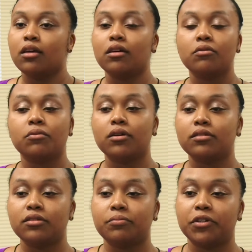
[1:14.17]
It
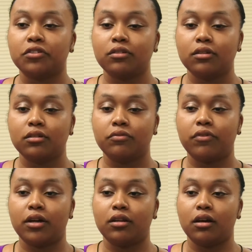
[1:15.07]
was, especially to
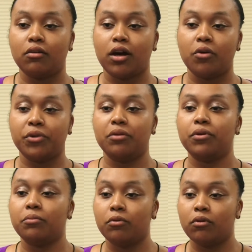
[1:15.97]
find out how many
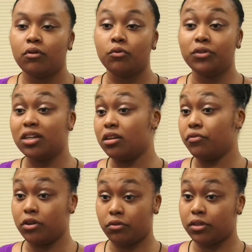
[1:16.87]
people who didn't
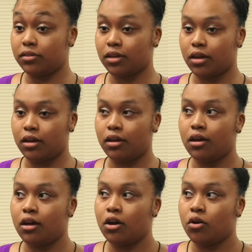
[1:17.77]
even know this guy
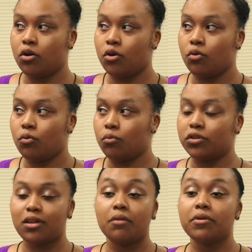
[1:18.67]
mm-hmm. were
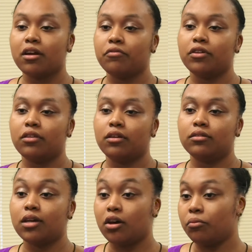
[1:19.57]
stopping everything
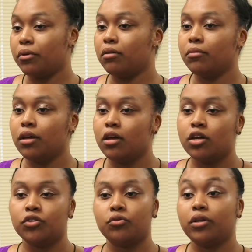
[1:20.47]
to help him,
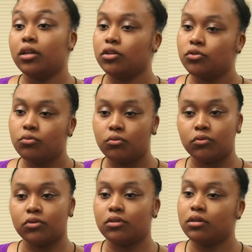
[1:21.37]
donating
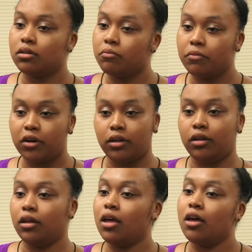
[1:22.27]
tools,
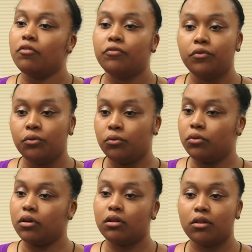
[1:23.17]
money,
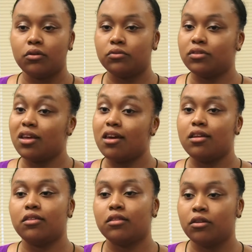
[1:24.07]
food, clothes,
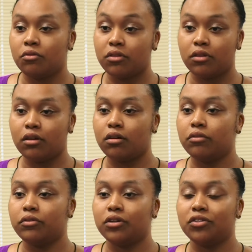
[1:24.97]
anything that you can think
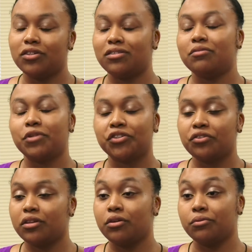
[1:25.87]
of, just to make
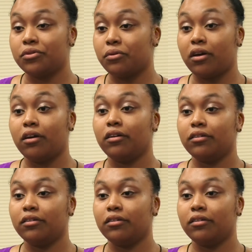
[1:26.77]
sure that he was okay.